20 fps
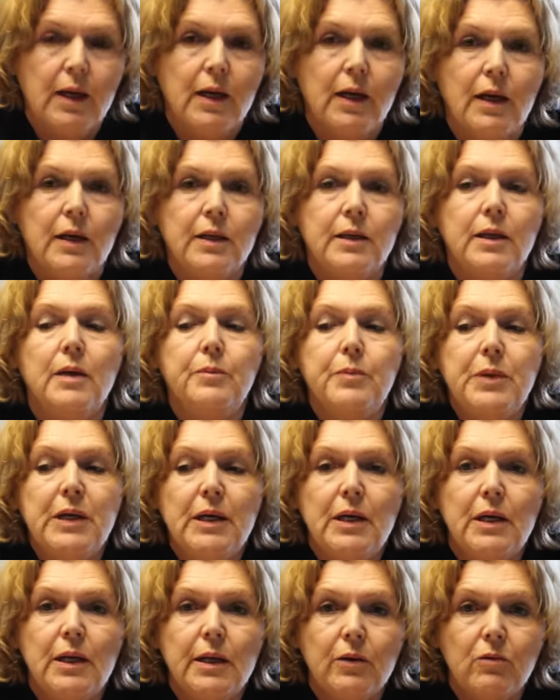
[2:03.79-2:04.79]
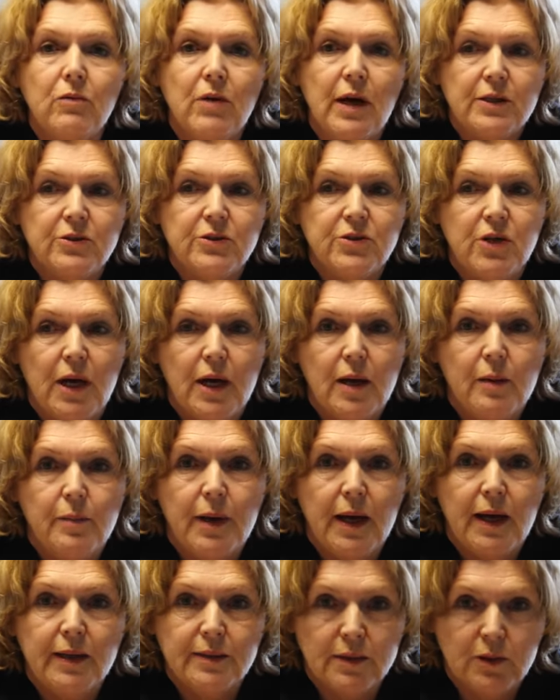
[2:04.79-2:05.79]
And Nabeel
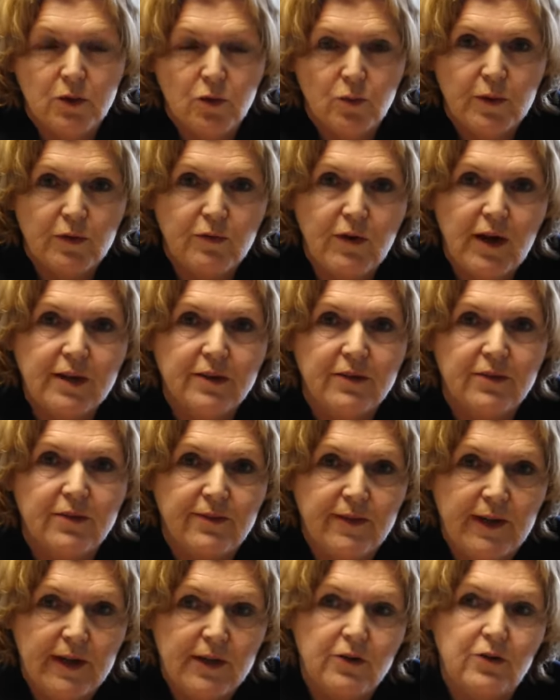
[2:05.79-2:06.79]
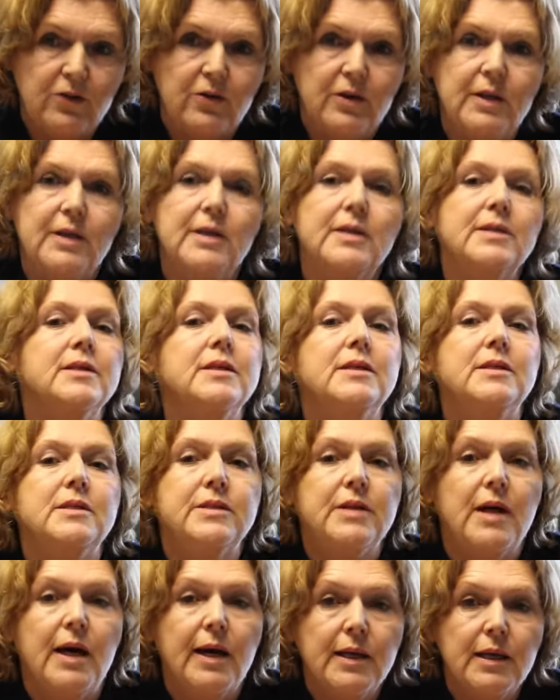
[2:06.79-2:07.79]
Rajab, as a human rights defender, is
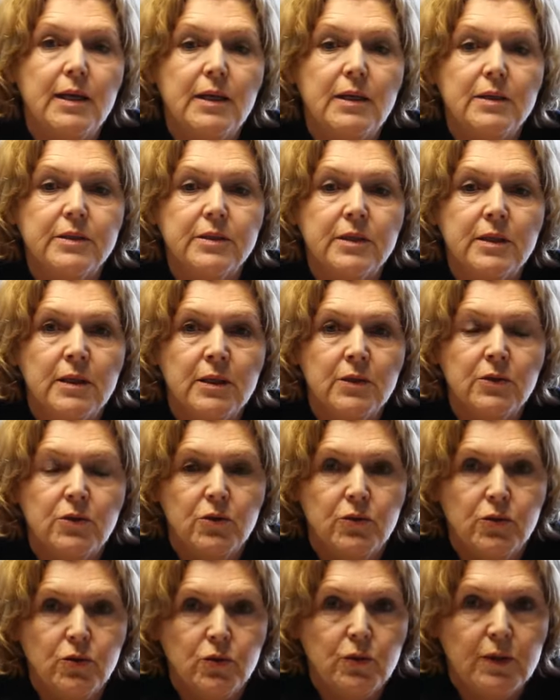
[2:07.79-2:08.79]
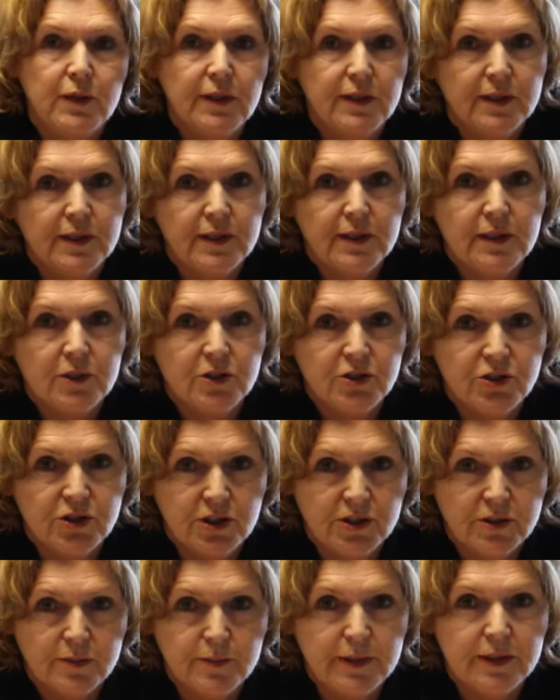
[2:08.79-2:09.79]
entitled to do his
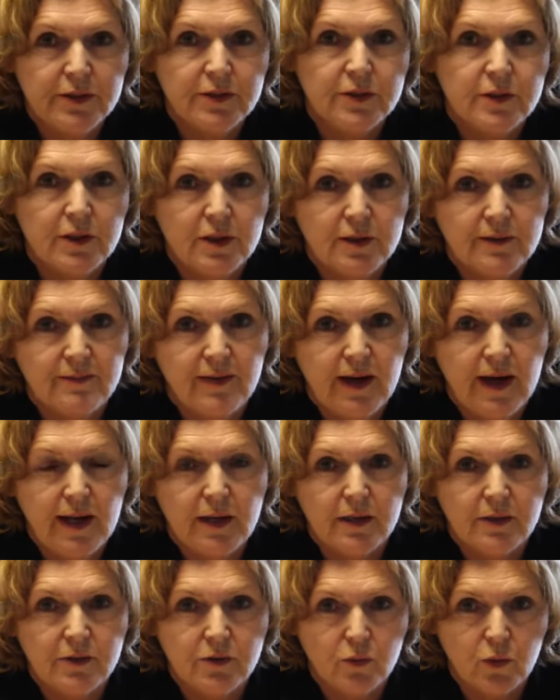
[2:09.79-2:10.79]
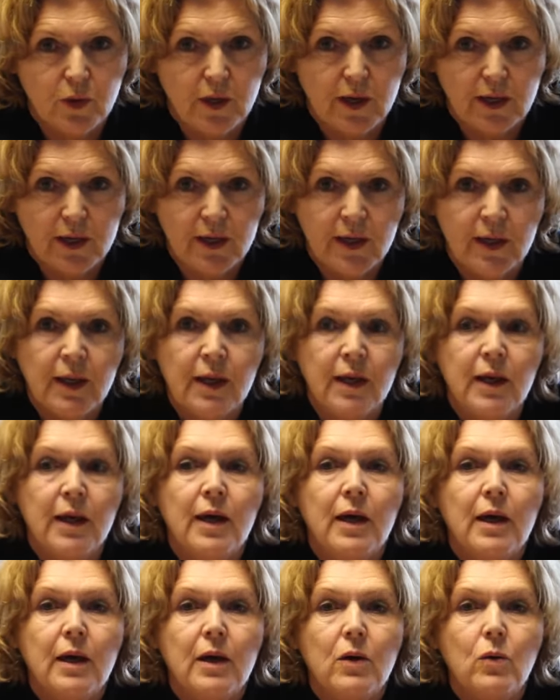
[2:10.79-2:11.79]
legitimate non-violent work.
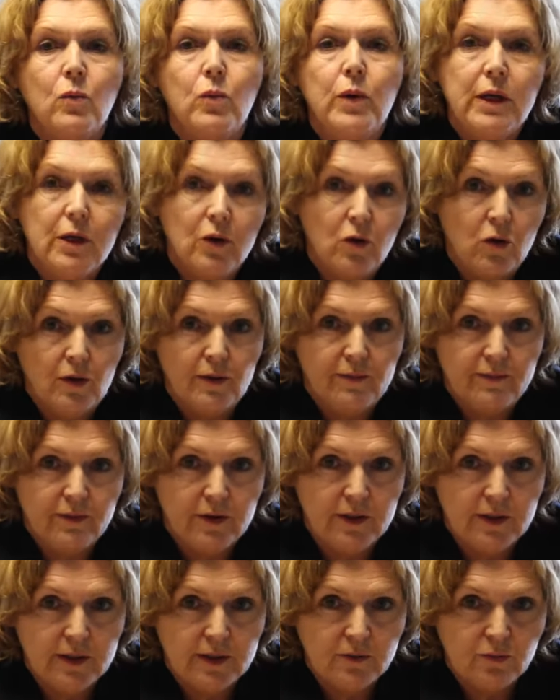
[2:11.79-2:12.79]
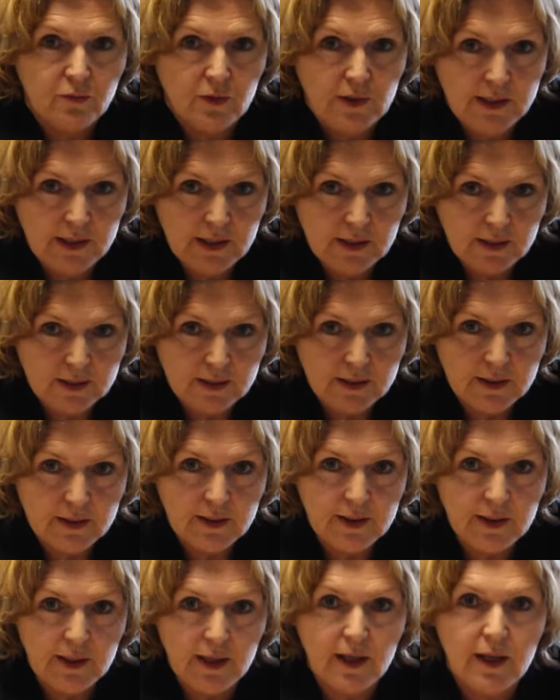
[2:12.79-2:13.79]
We call for his release
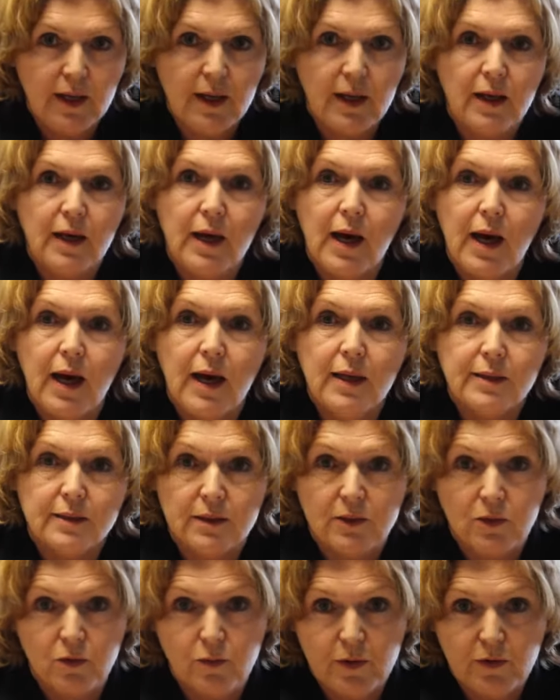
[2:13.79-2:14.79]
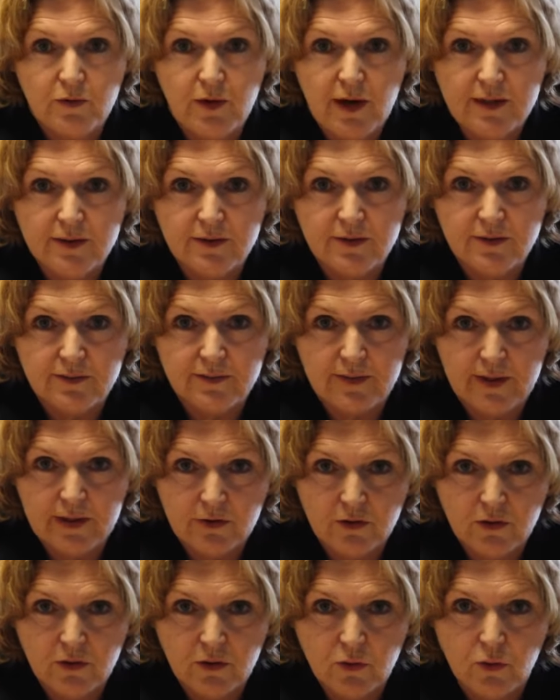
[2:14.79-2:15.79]
as a human rights
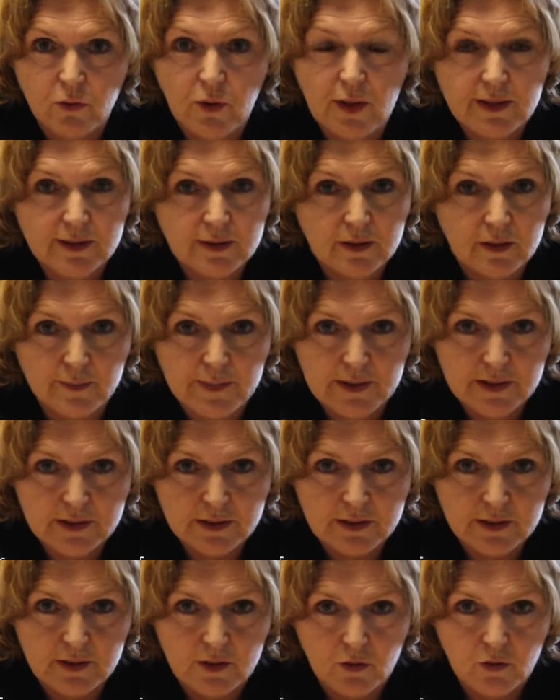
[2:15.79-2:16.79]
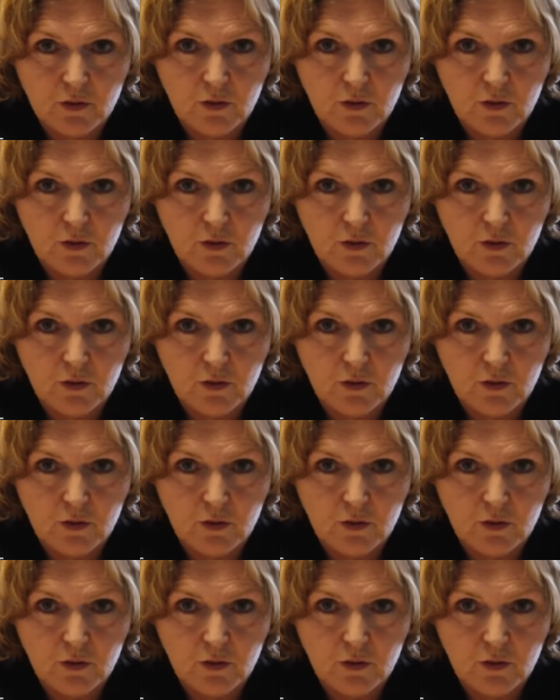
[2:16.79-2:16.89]
defender who has committed no